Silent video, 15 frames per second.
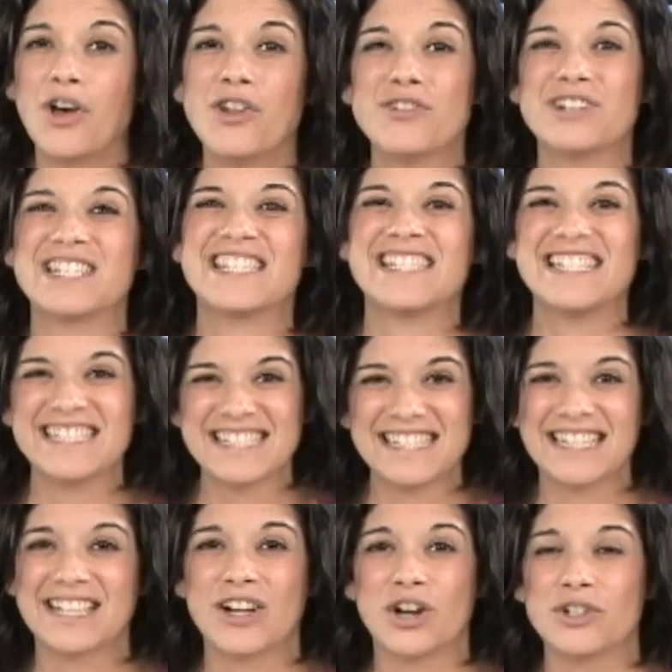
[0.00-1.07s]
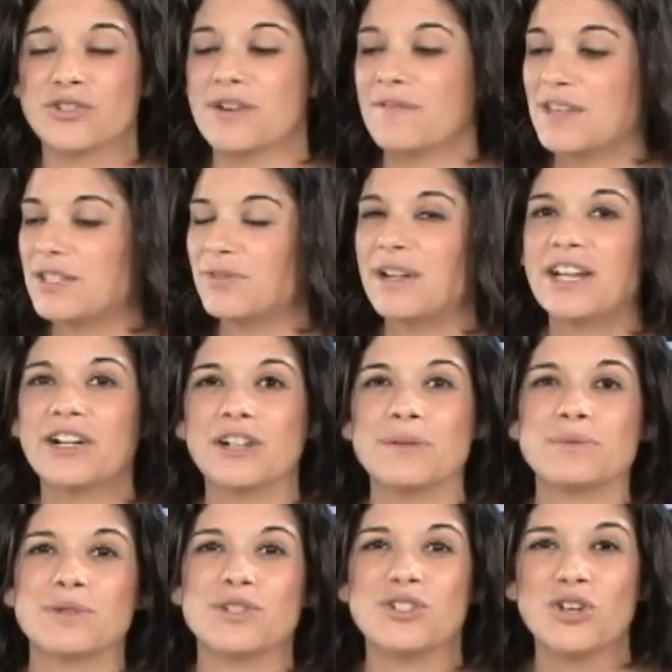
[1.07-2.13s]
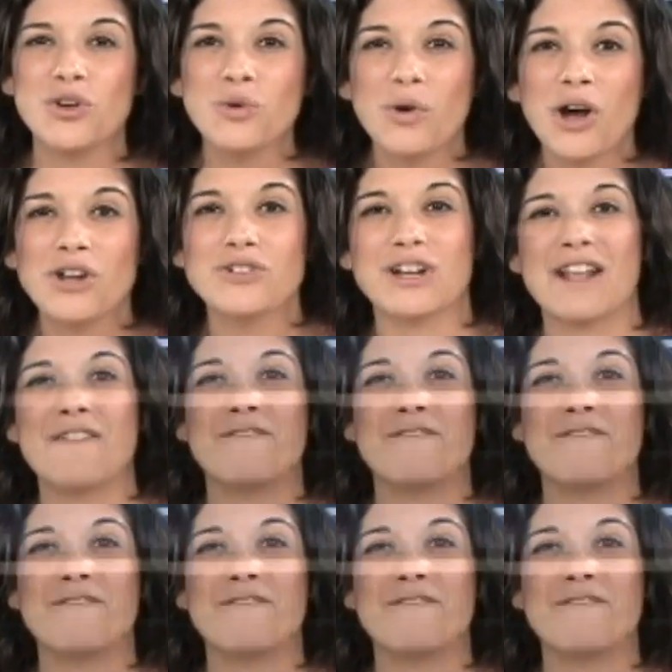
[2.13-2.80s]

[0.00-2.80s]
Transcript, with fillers: hundred sixty gig hard drive. This right here comes with two hundred